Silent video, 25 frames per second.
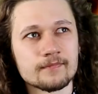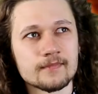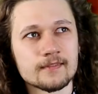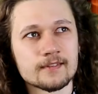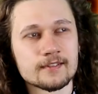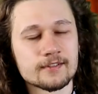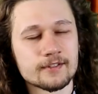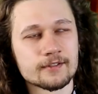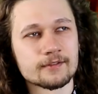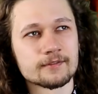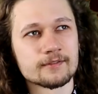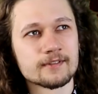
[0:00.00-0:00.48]

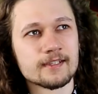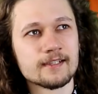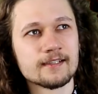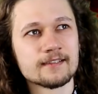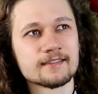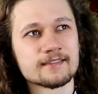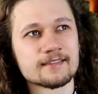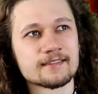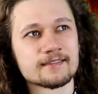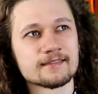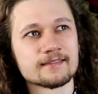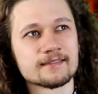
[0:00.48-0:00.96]
so
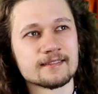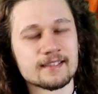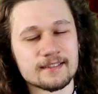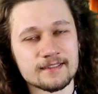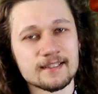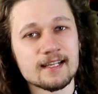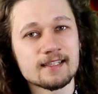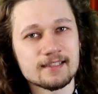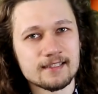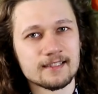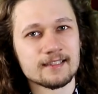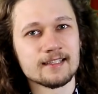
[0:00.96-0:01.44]
there's, there's
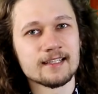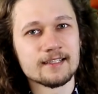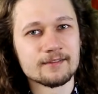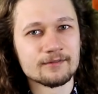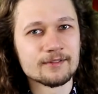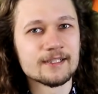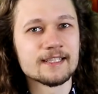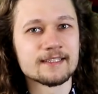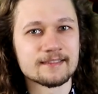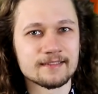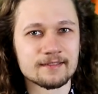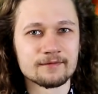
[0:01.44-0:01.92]
actually a
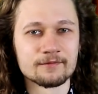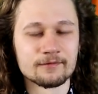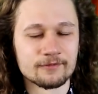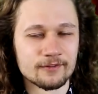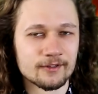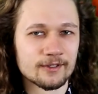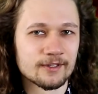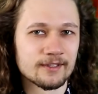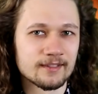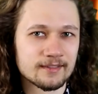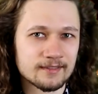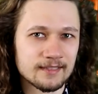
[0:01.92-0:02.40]
reason
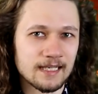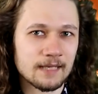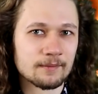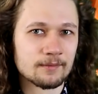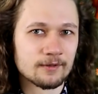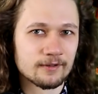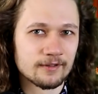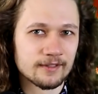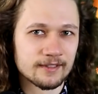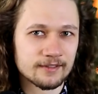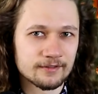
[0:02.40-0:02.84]
for this library